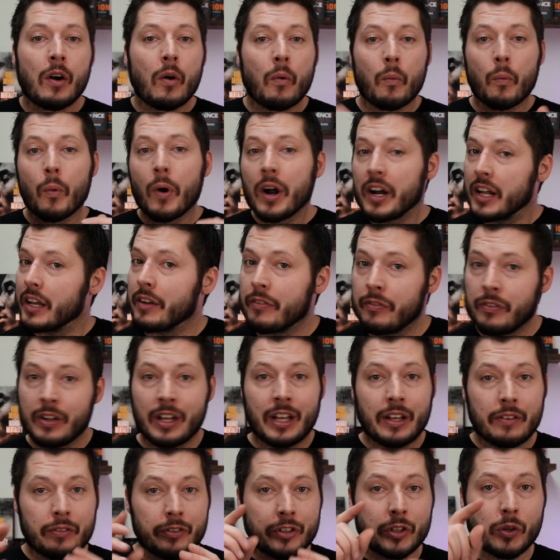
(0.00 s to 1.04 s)
What if
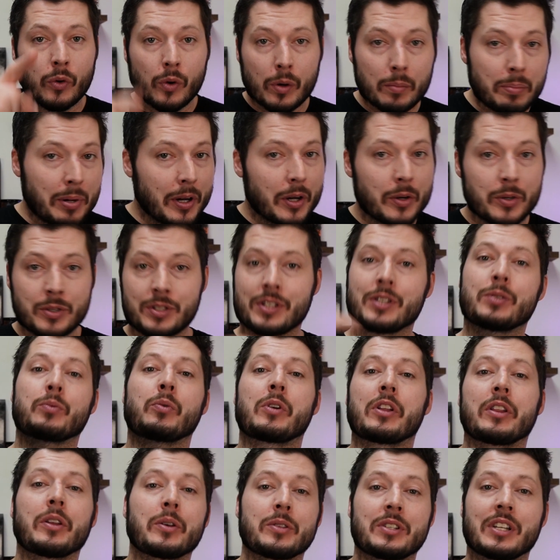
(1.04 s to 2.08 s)
your post is
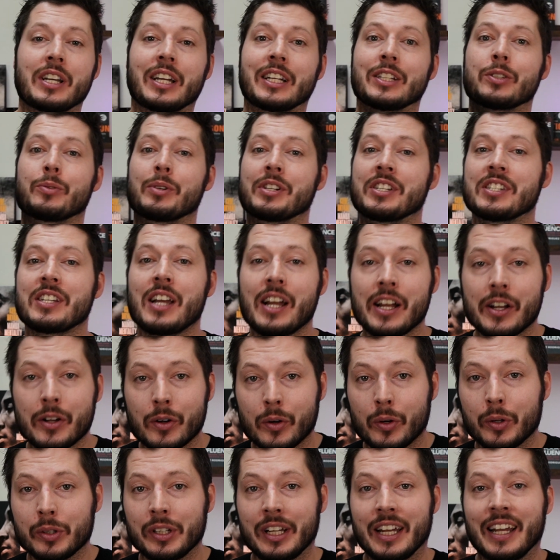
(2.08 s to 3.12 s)
one of those that gets recycled?